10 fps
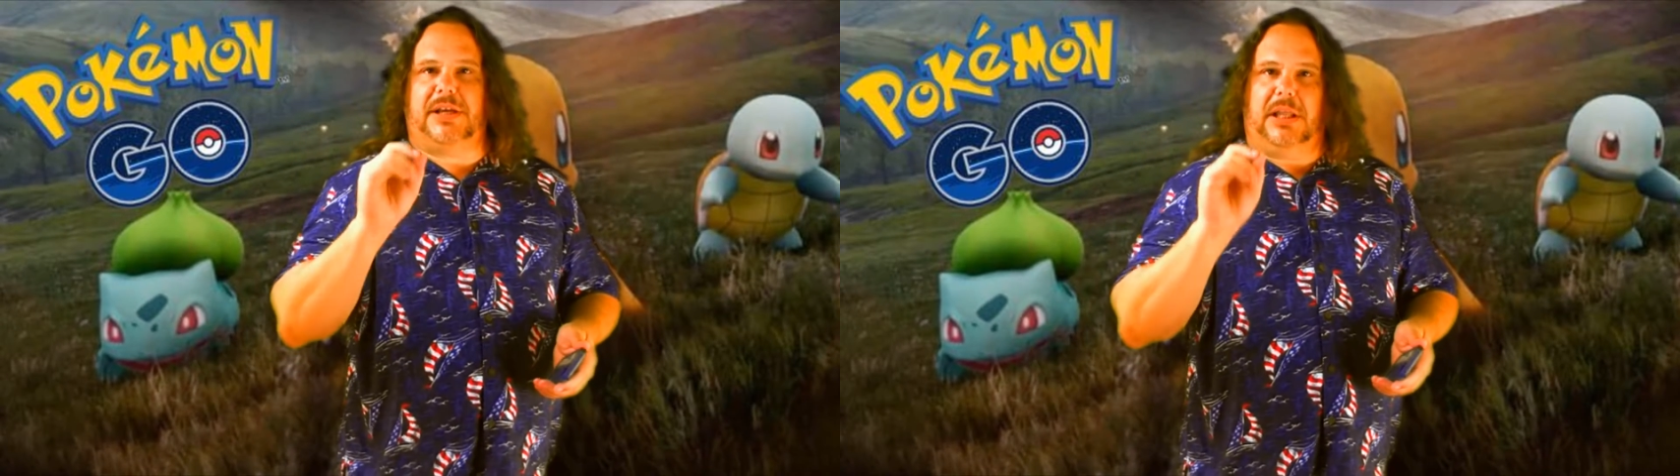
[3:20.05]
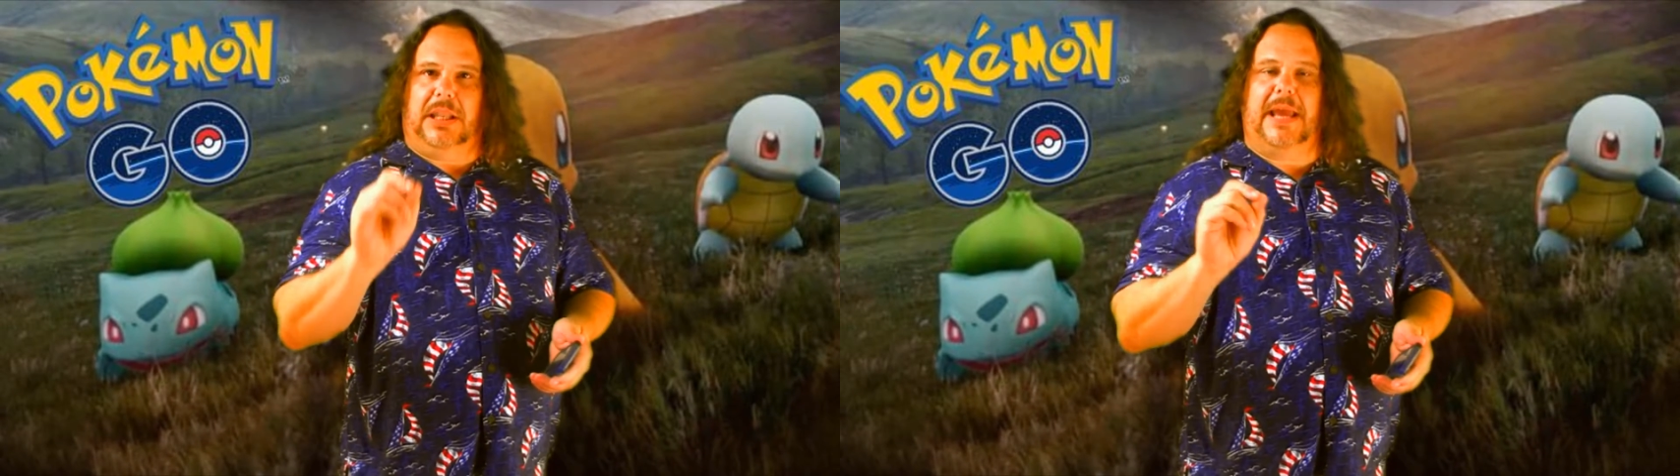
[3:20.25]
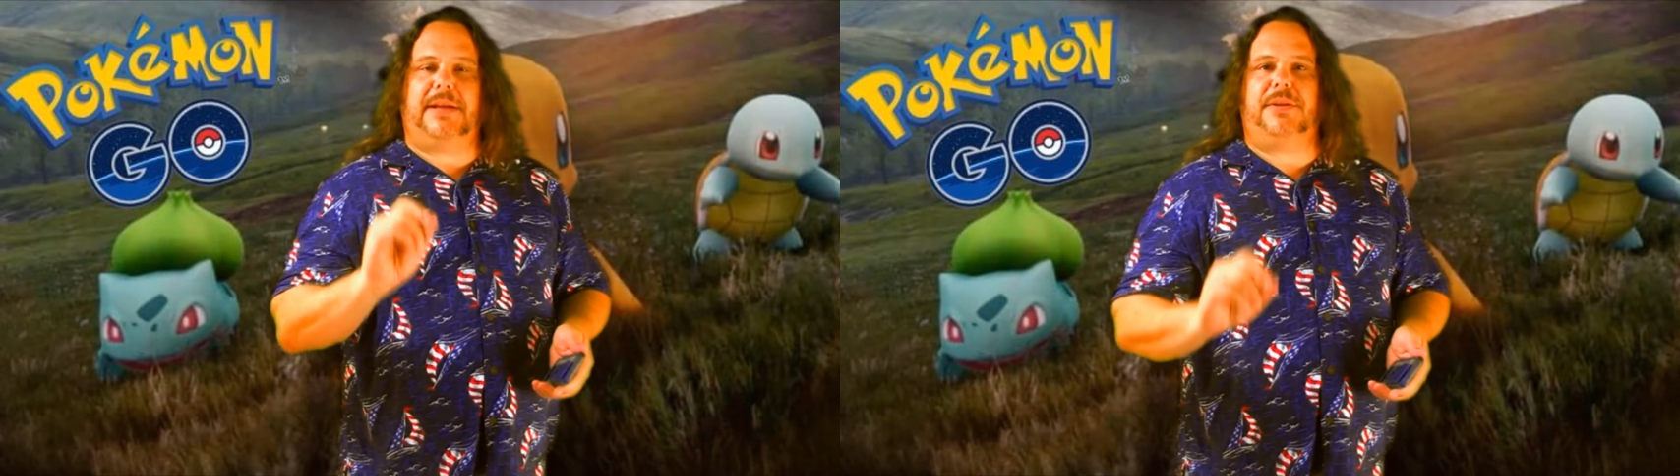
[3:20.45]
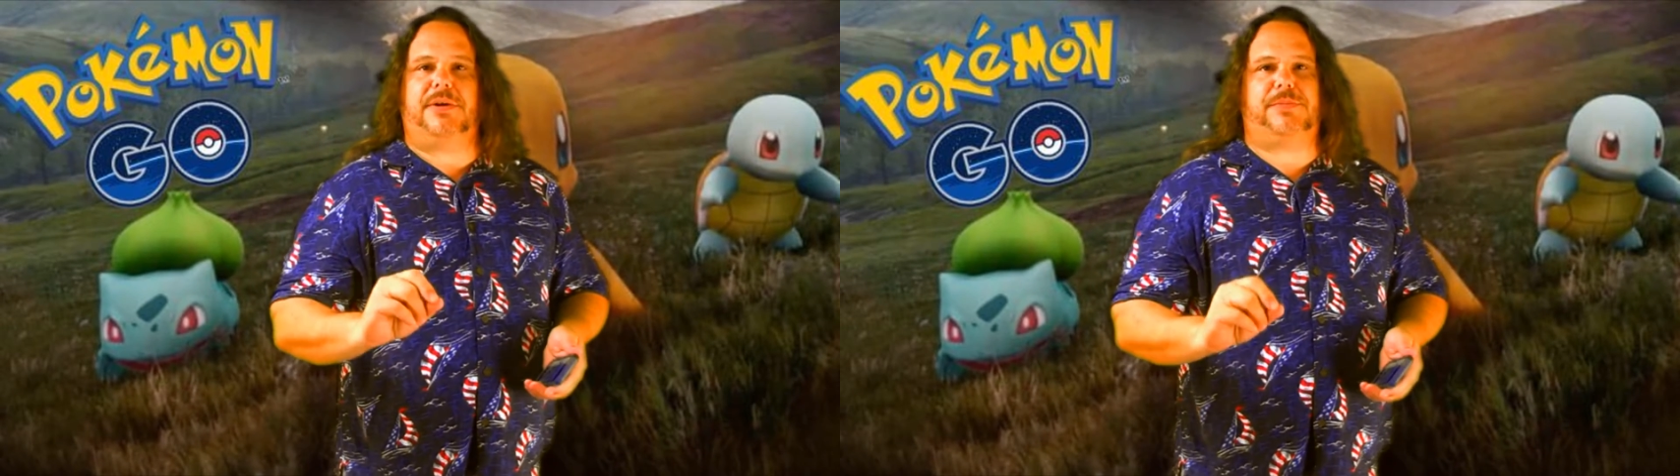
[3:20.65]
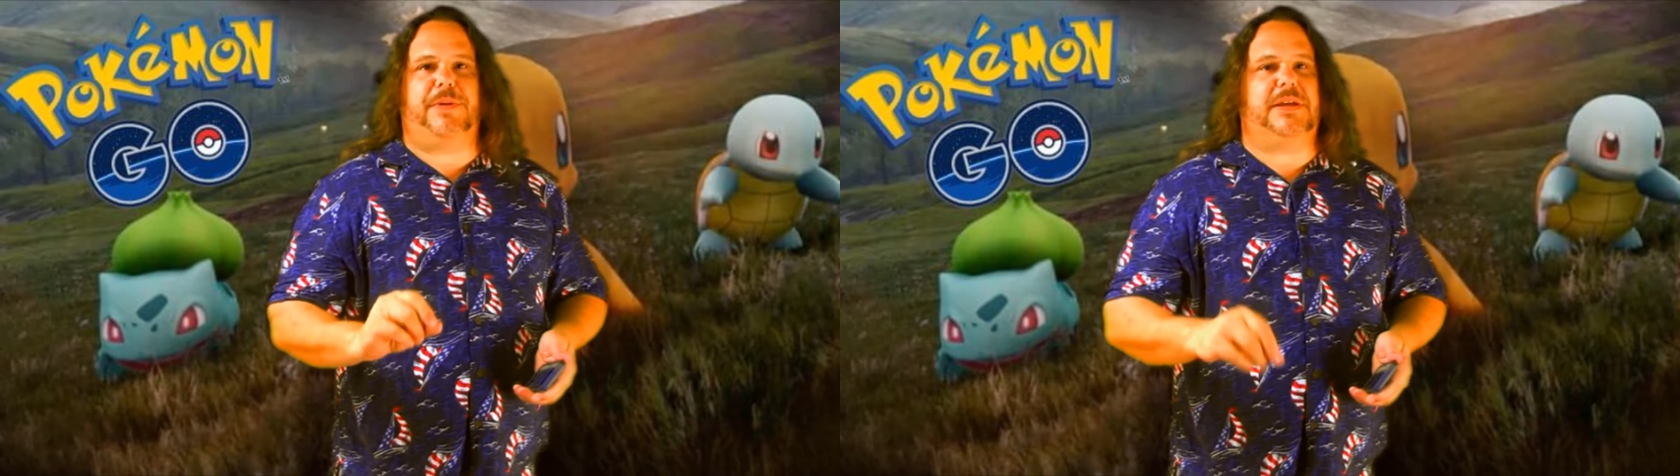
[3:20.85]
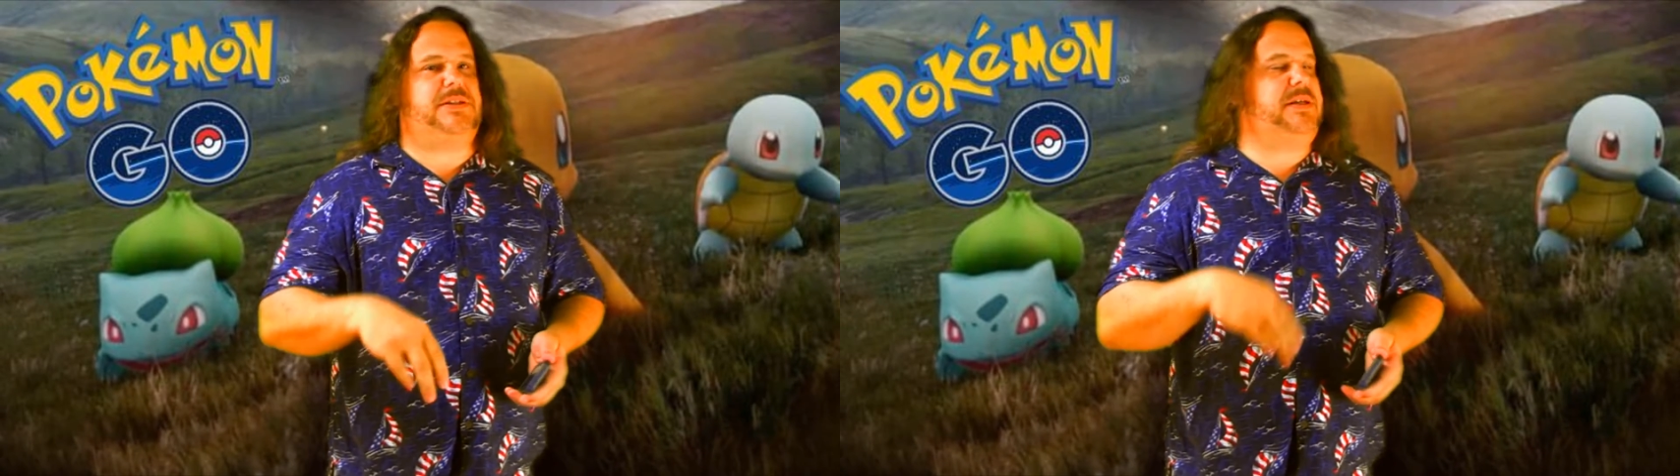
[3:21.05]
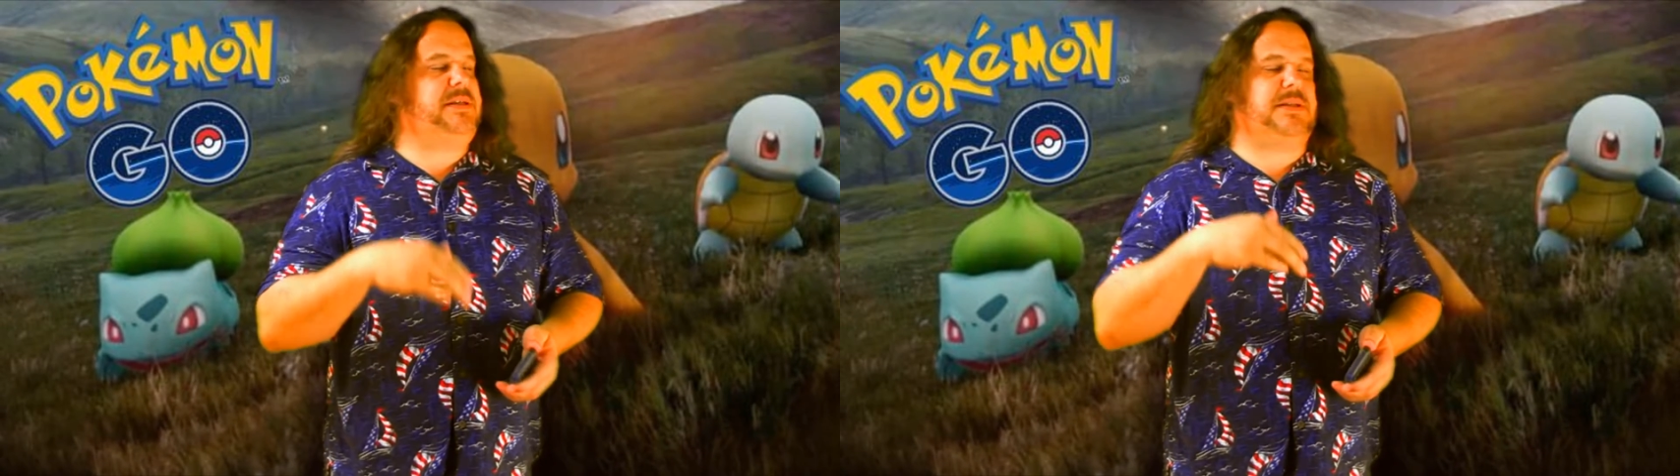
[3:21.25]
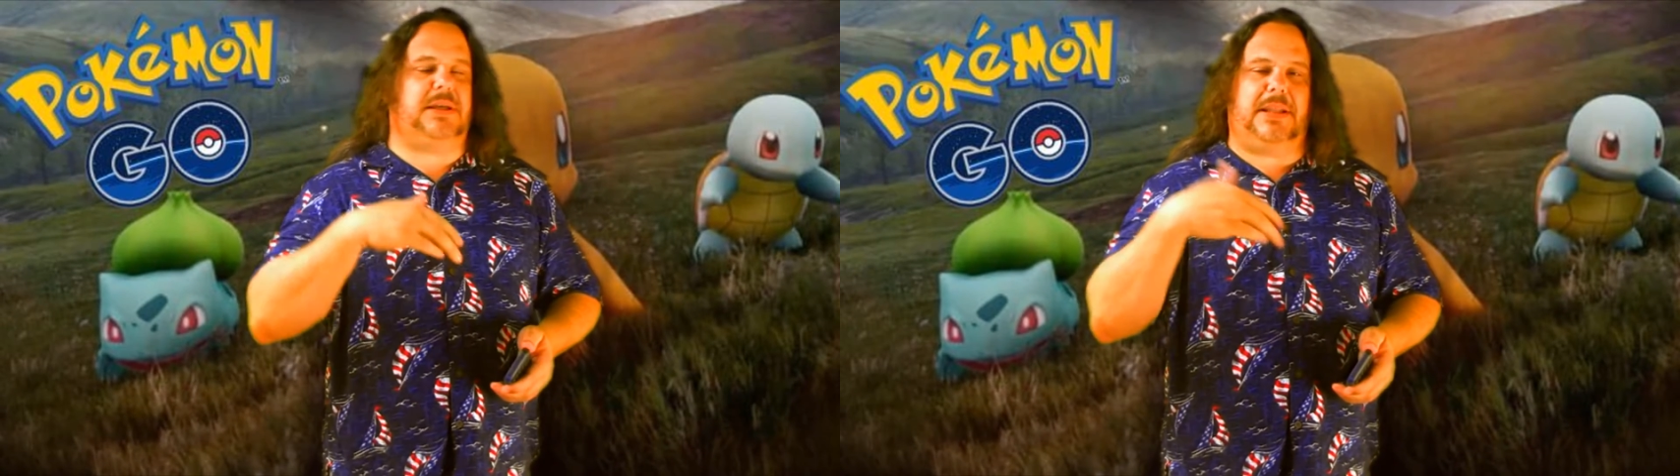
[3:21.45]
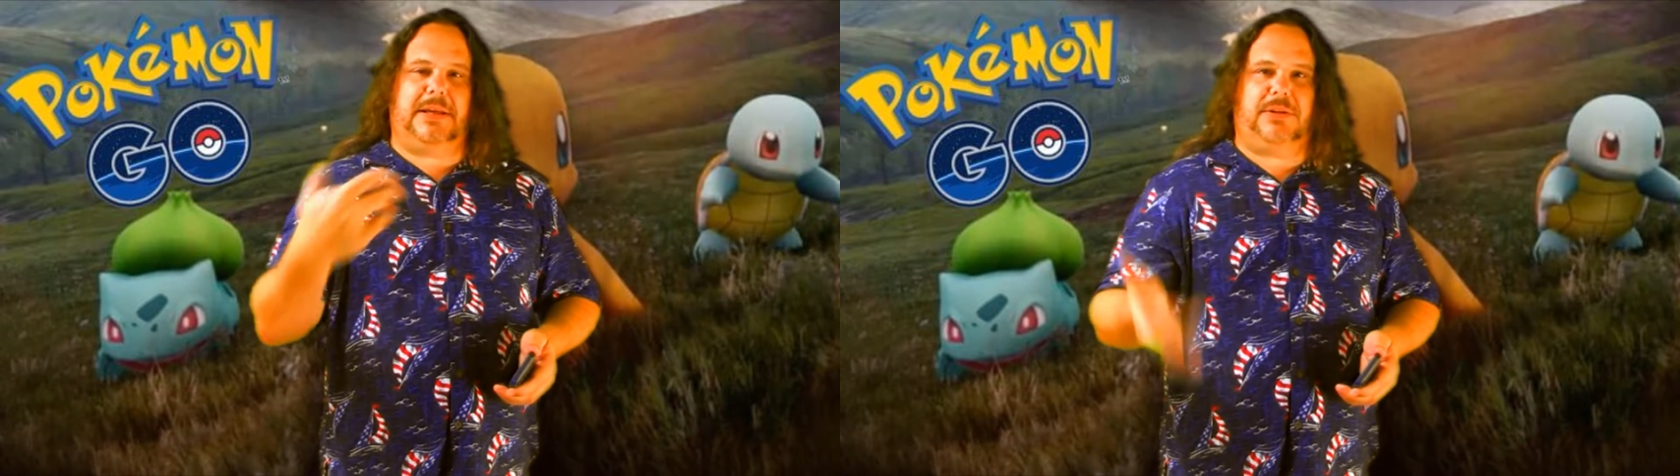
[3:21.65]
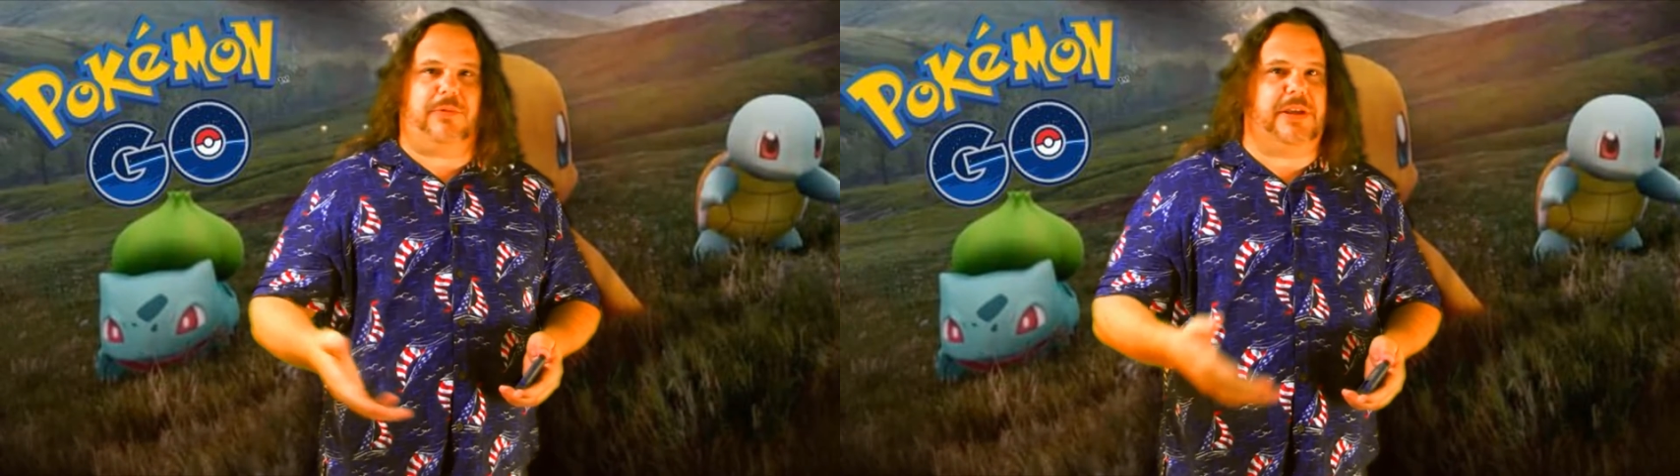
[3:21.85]
Collect those Pidgeys,
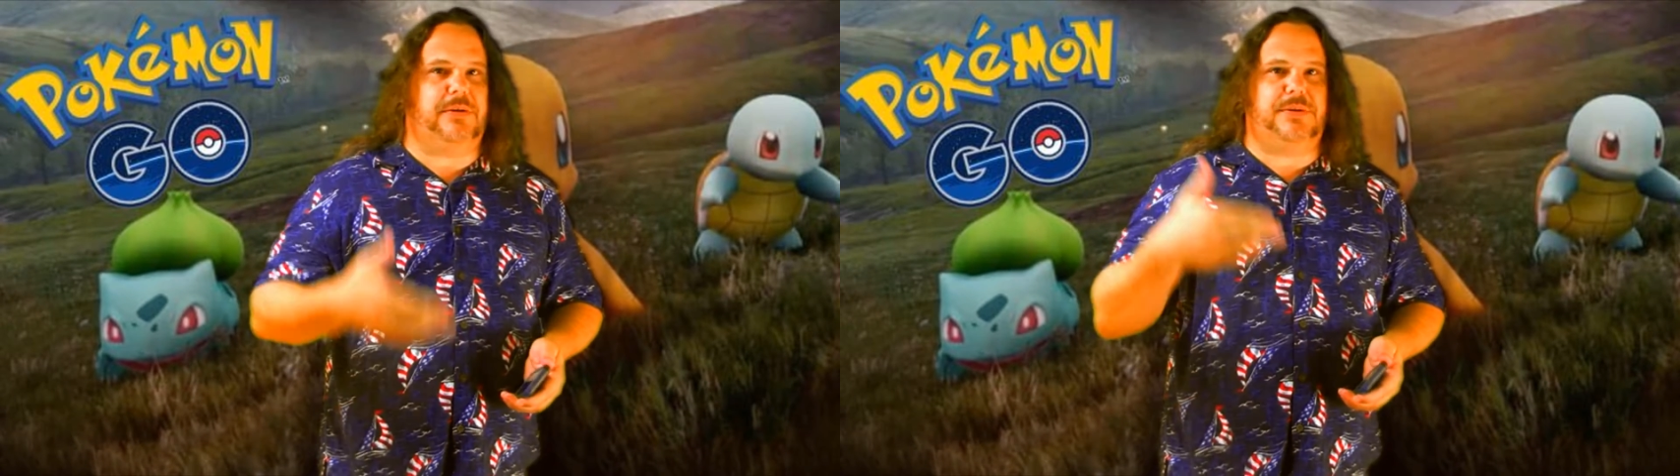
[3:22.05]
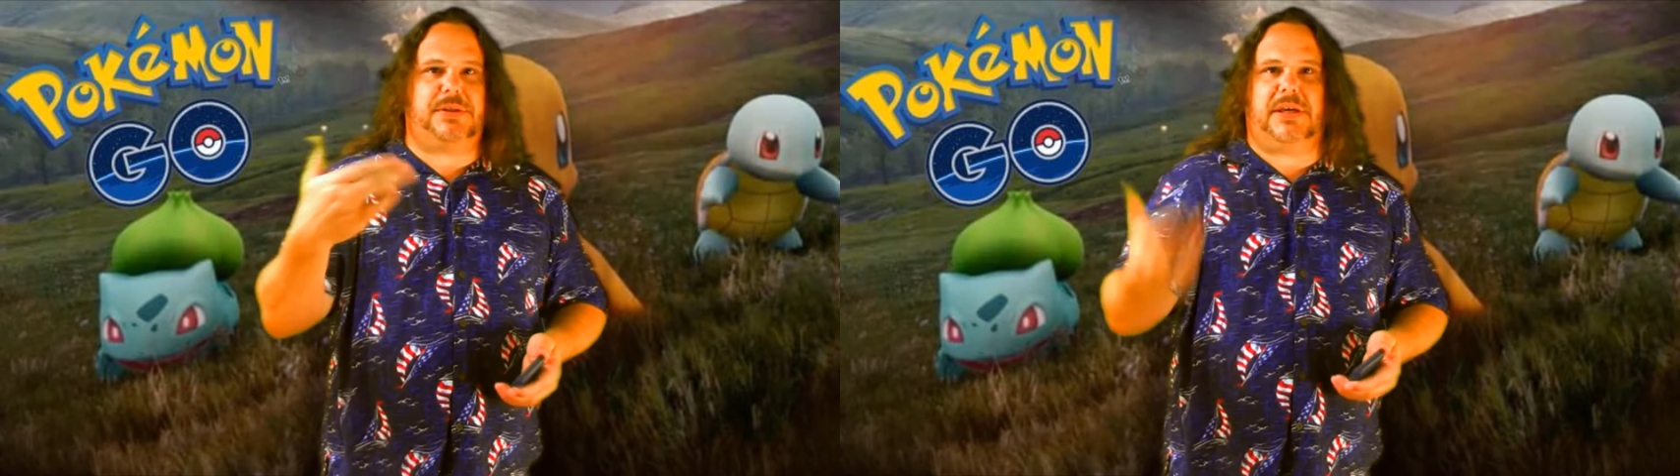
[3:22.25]
collect the Weedles,